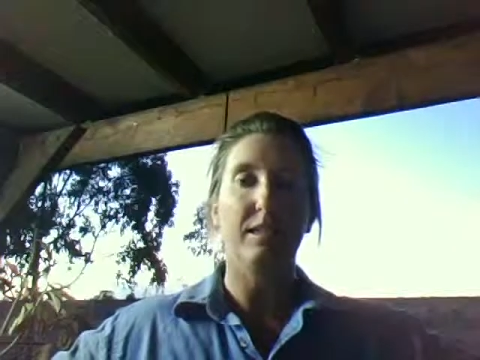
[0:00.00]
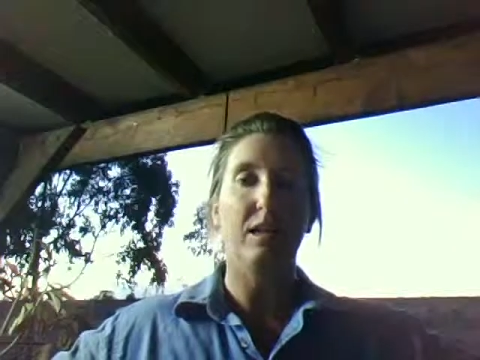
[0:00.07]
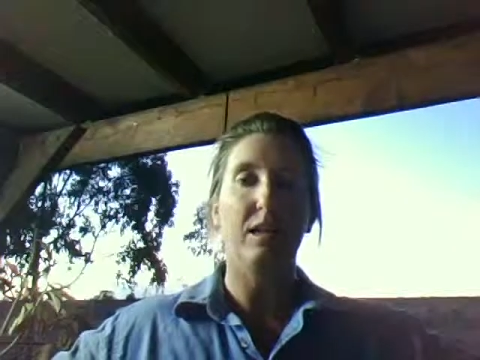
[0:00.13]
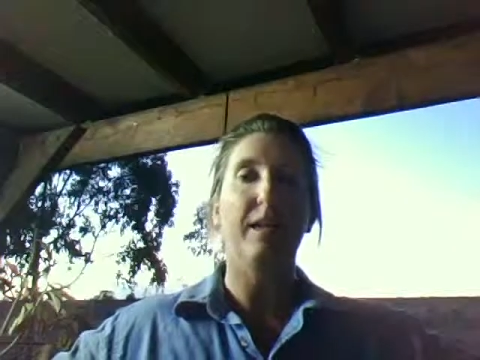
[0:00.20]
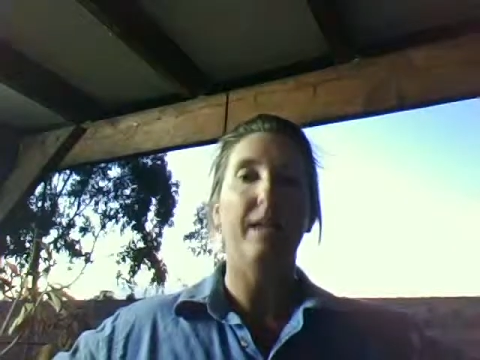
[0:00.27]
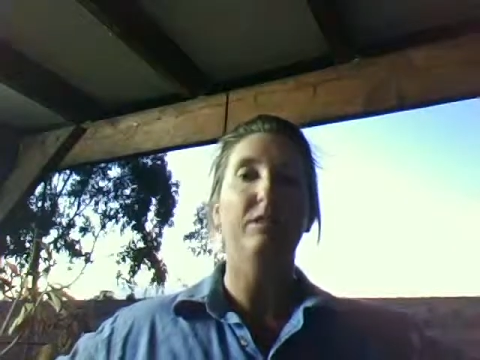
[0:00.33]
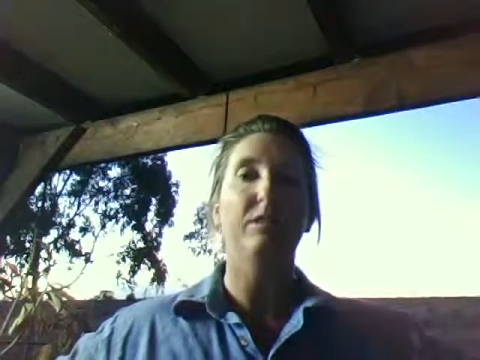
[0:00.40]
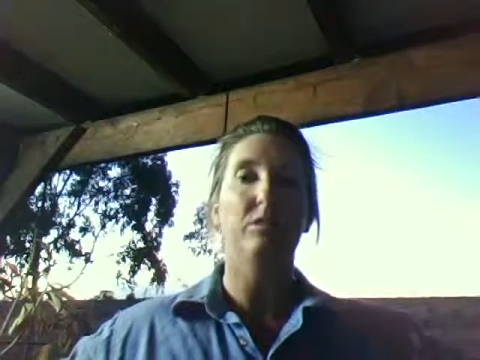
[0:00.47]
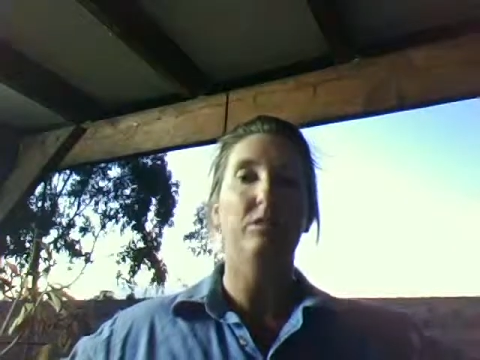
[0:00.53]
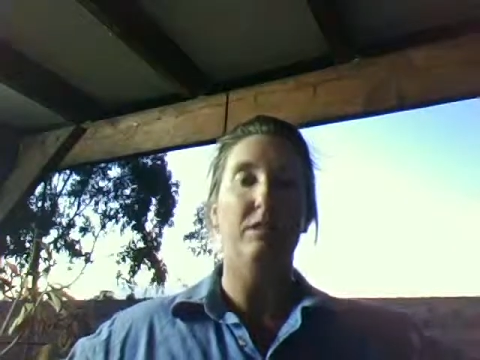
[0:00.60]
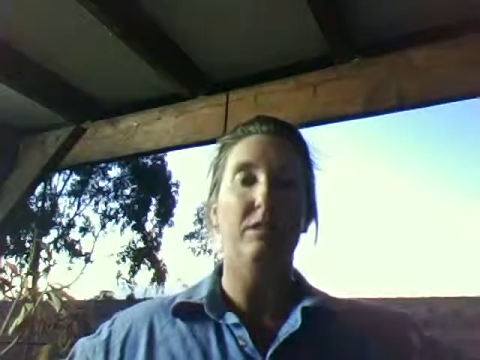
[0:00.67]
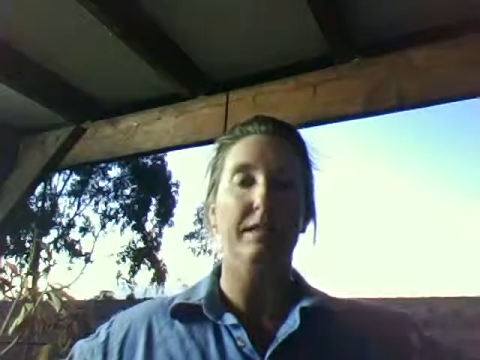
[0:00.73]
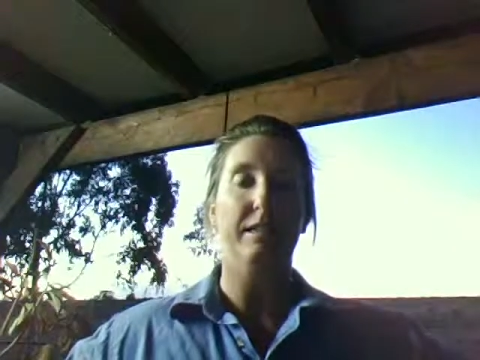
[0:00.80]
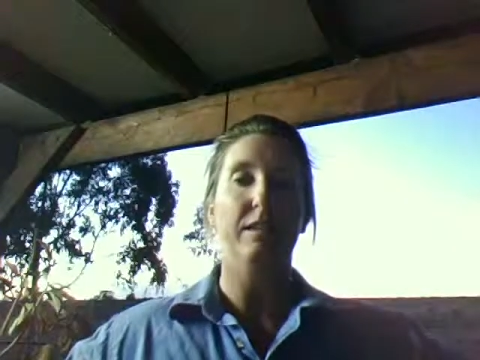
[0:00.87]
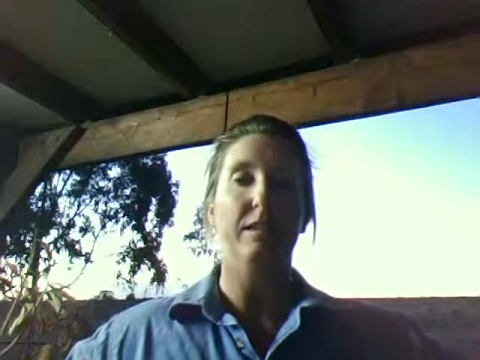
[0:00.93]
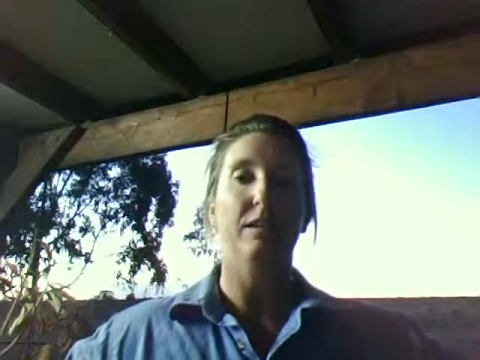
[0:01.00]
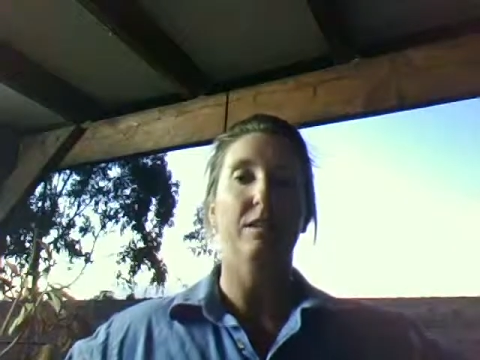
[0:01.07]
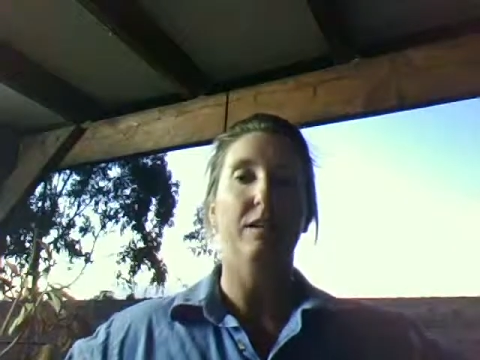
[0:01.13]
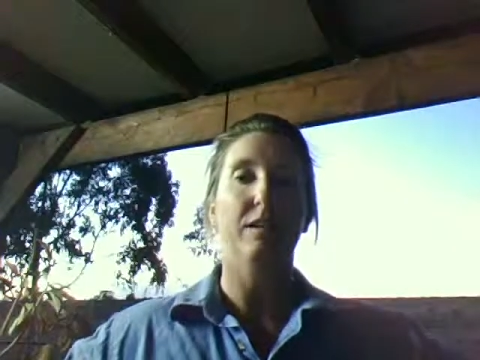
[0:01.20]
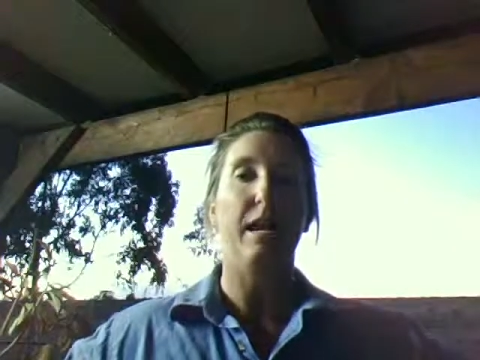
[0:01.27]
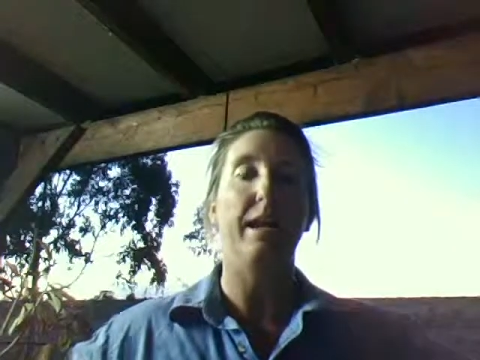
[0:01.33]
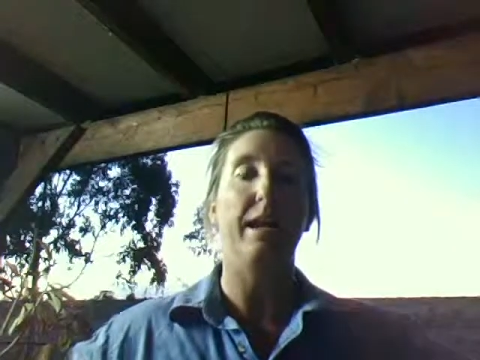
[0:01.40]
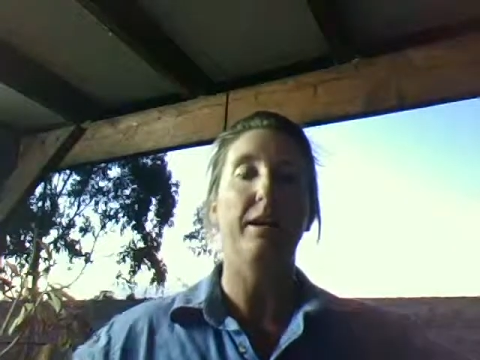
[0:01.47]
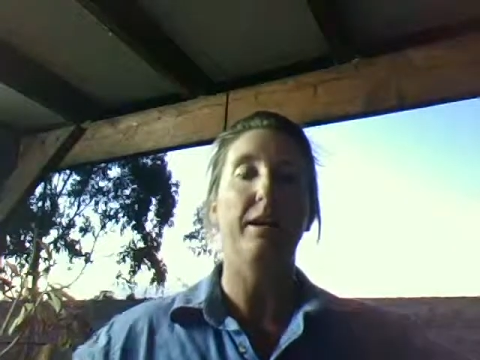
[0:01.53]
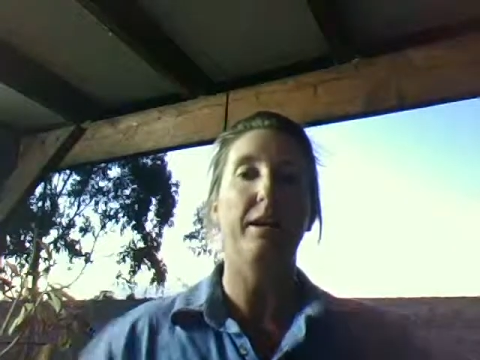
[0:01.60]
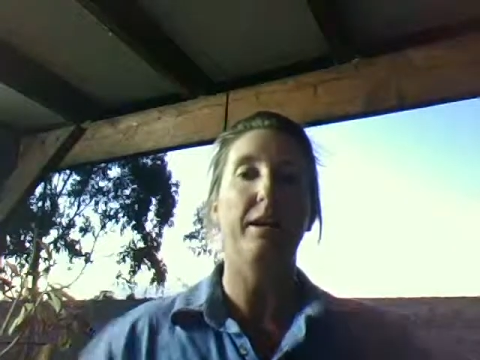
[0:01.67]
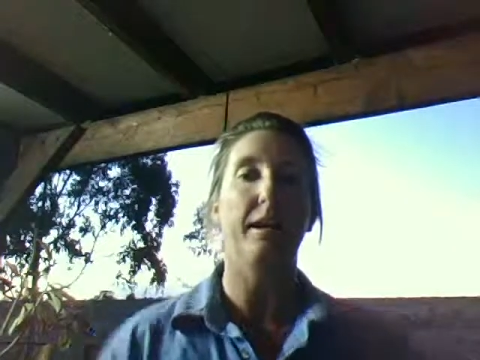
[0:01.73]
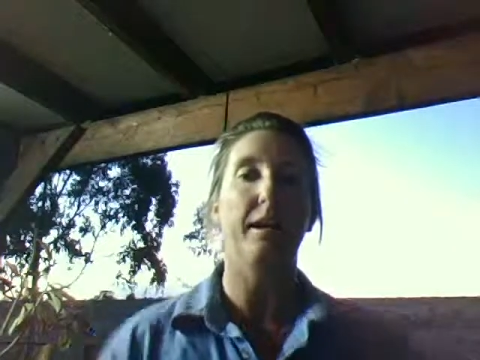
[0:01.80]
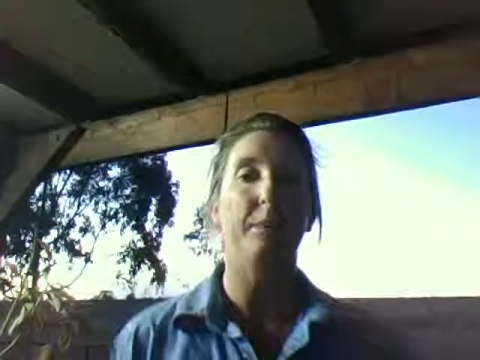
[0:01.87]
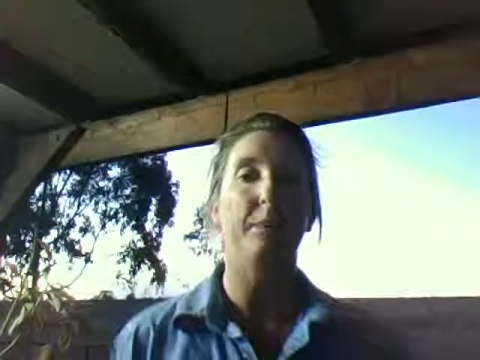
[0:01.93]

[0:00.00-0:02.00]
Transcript: laterally. And